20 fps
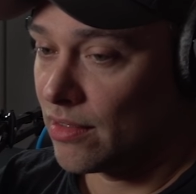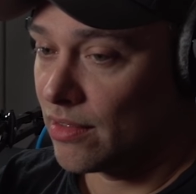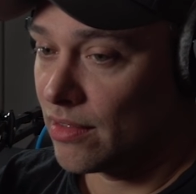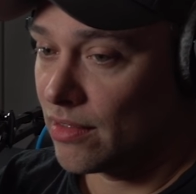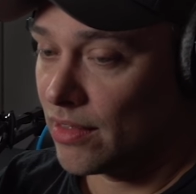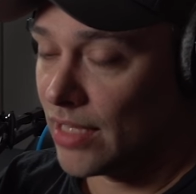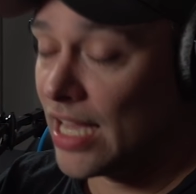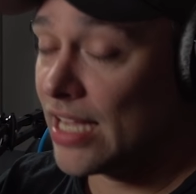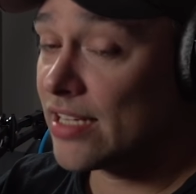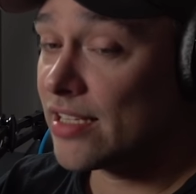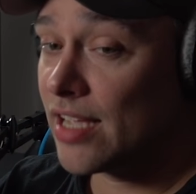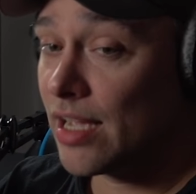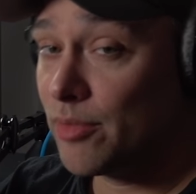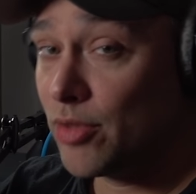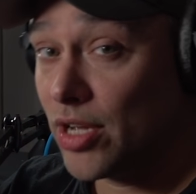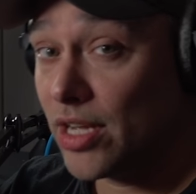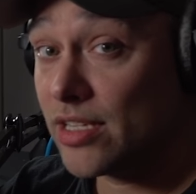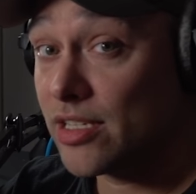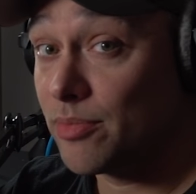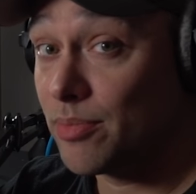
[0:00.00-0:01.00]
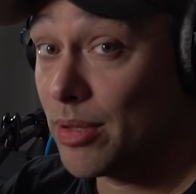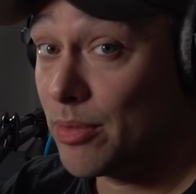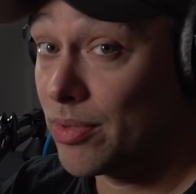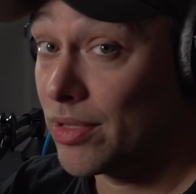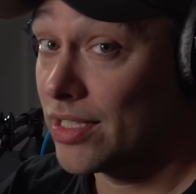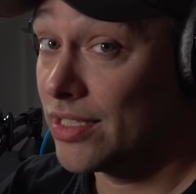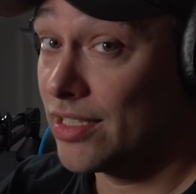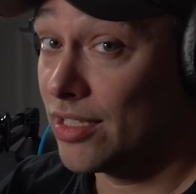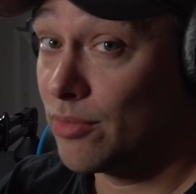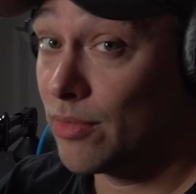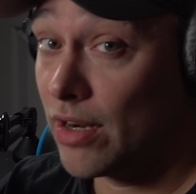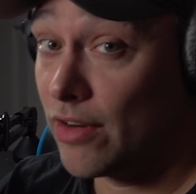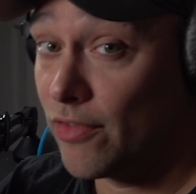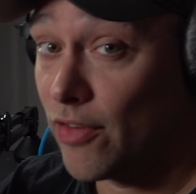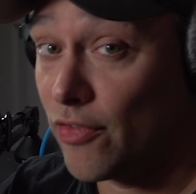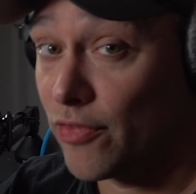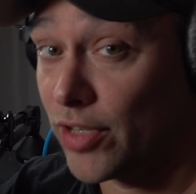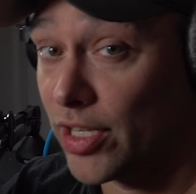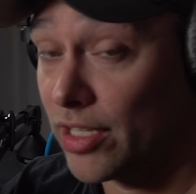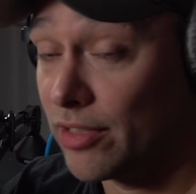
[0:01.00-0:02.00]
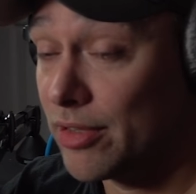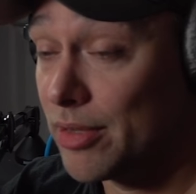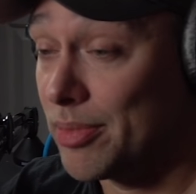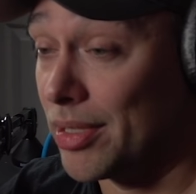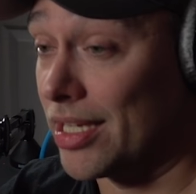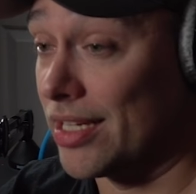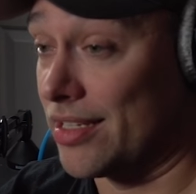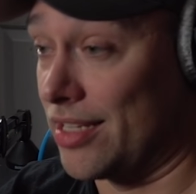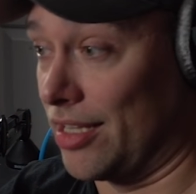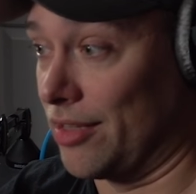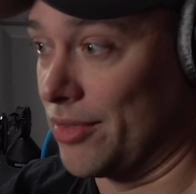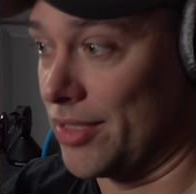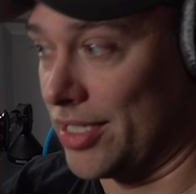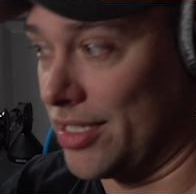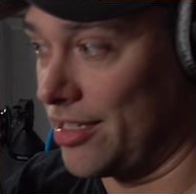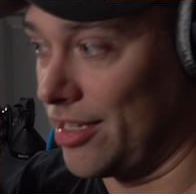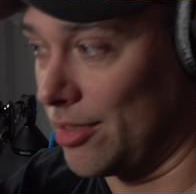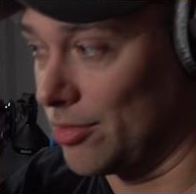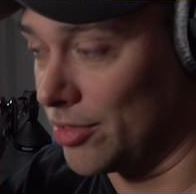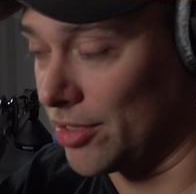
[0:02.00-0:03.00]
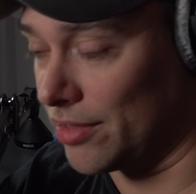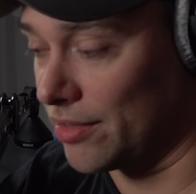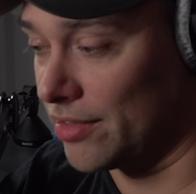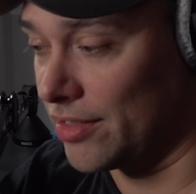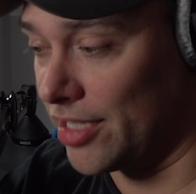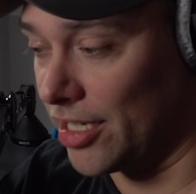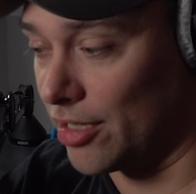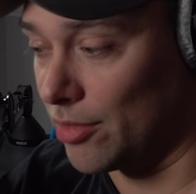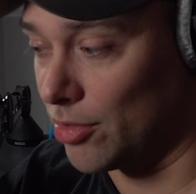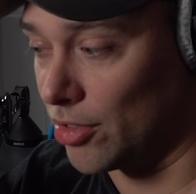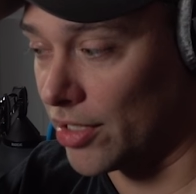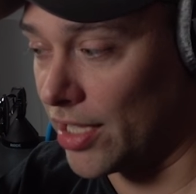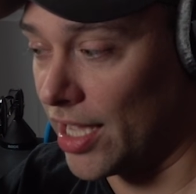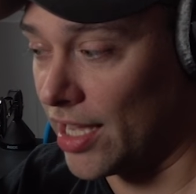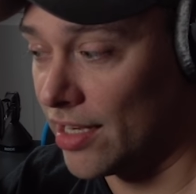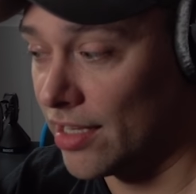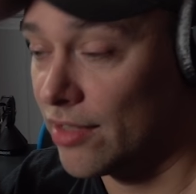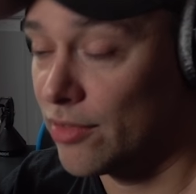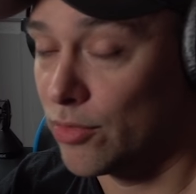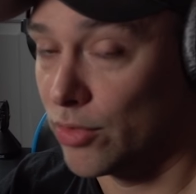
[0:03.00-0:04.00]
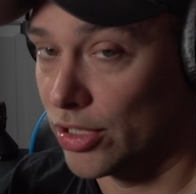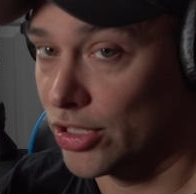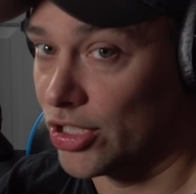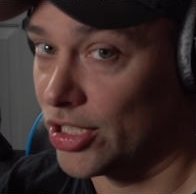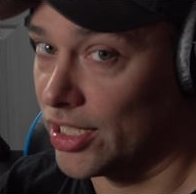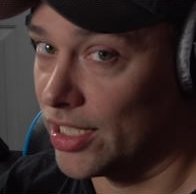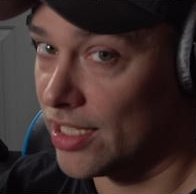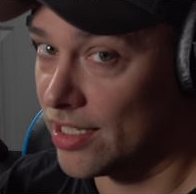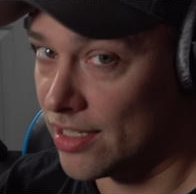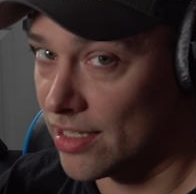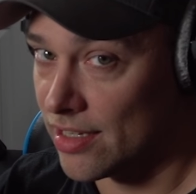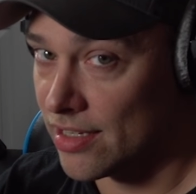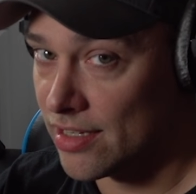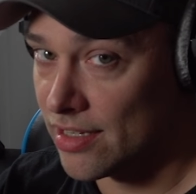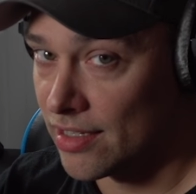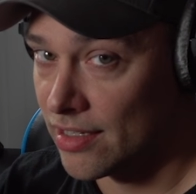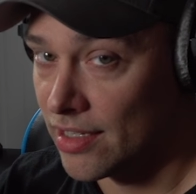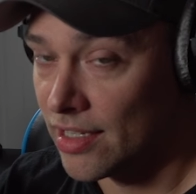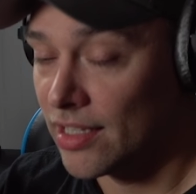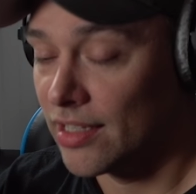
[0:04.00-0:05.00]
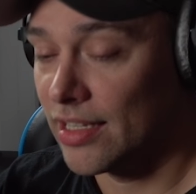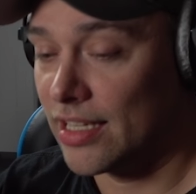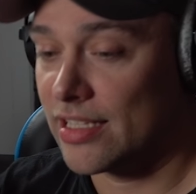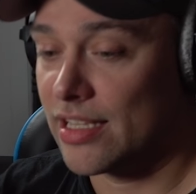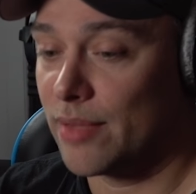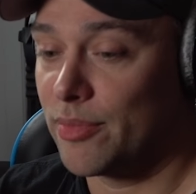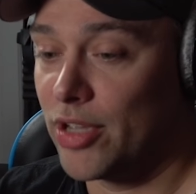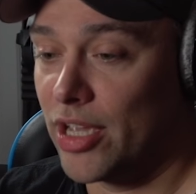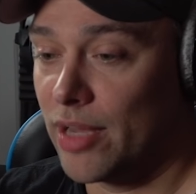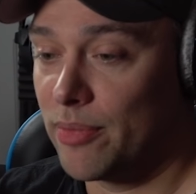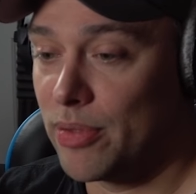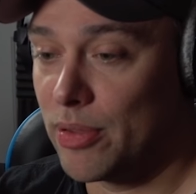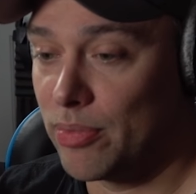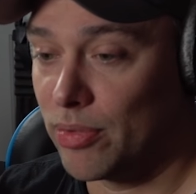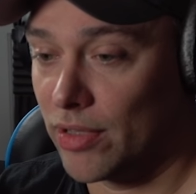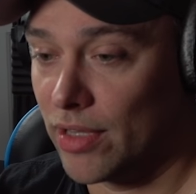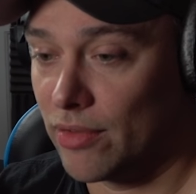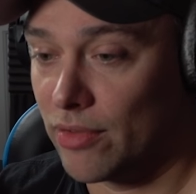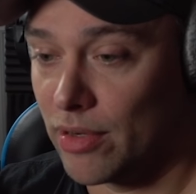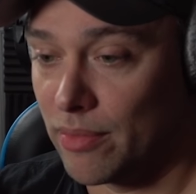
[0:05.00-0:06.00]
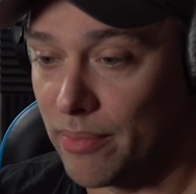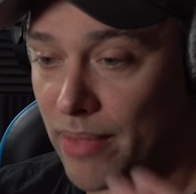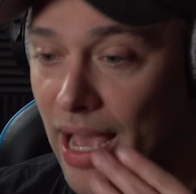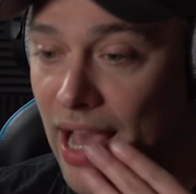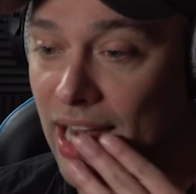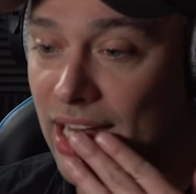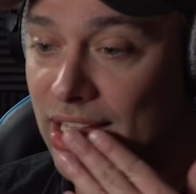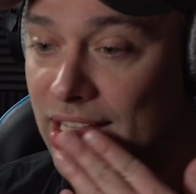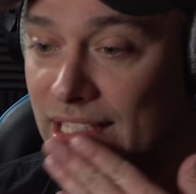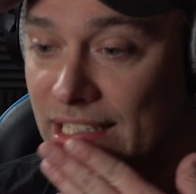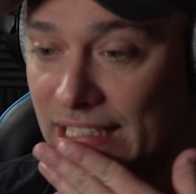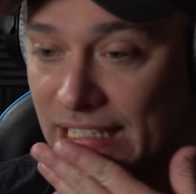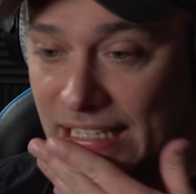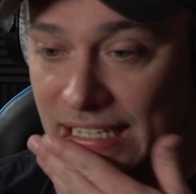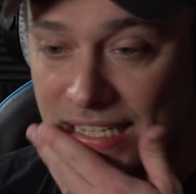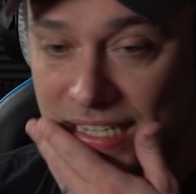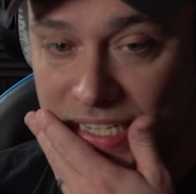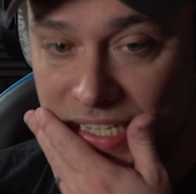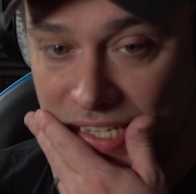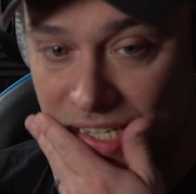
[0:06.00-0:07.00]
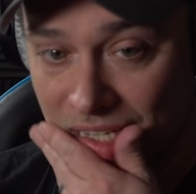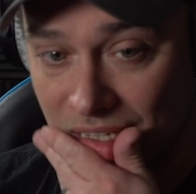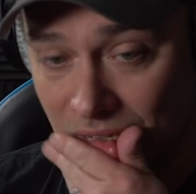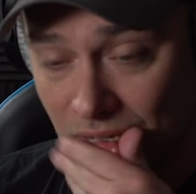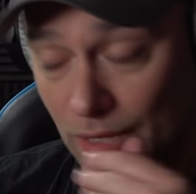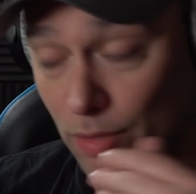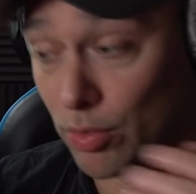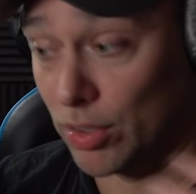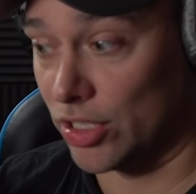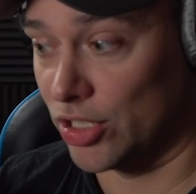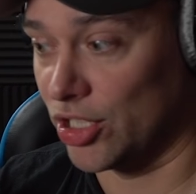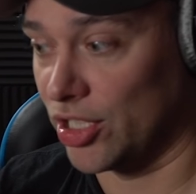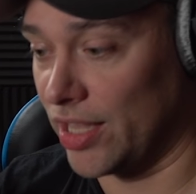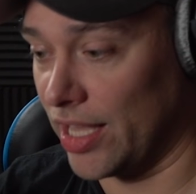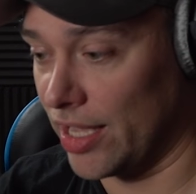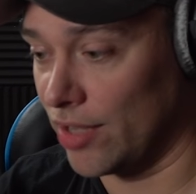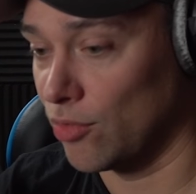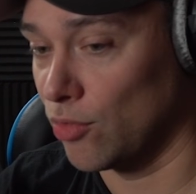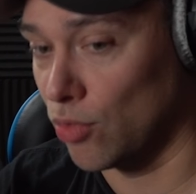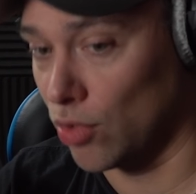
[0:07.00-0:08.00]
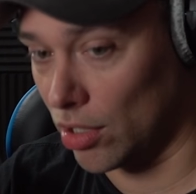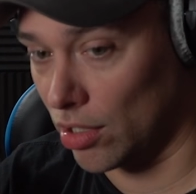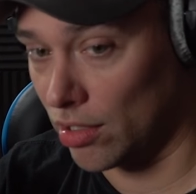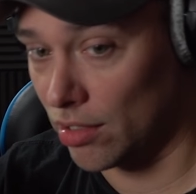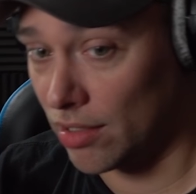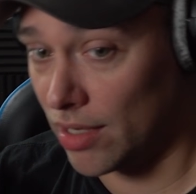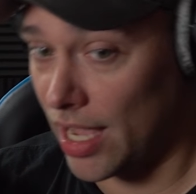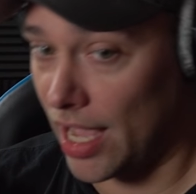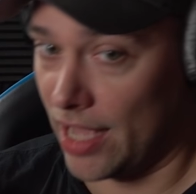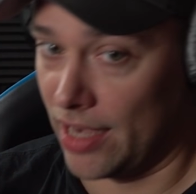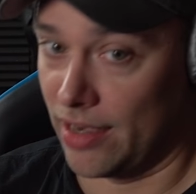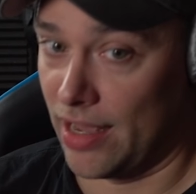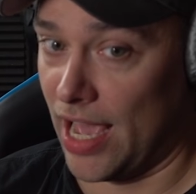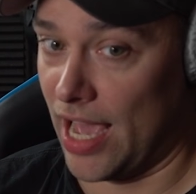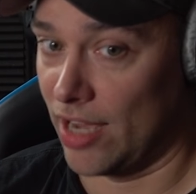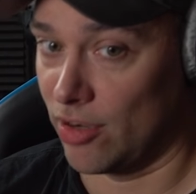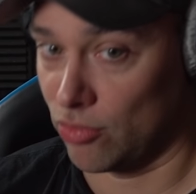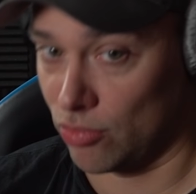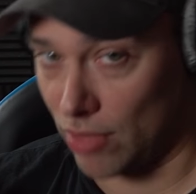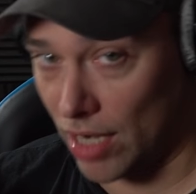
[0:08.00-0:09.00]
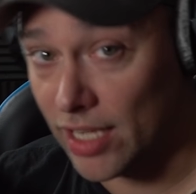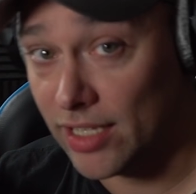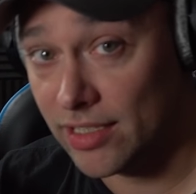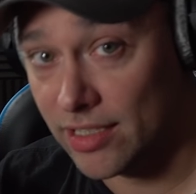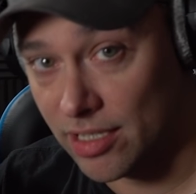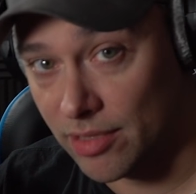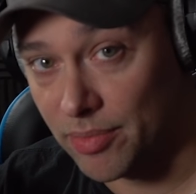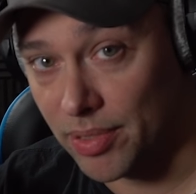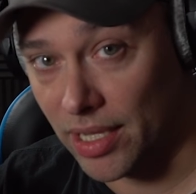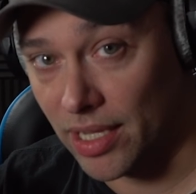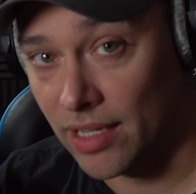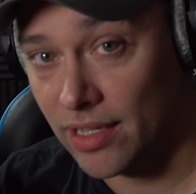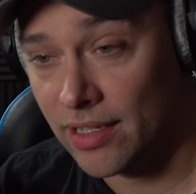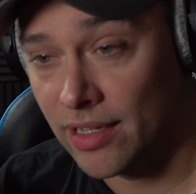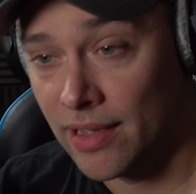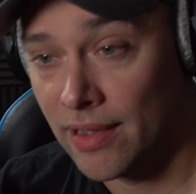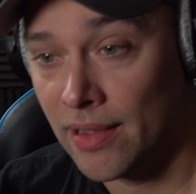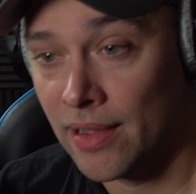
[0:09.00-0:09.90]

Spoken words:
last time, you had some people that didn't want to vote for Hillary because Hillary's a terrible candidate, which she is. Last time, you had people that were mad at the DNC, which they were and had right to be.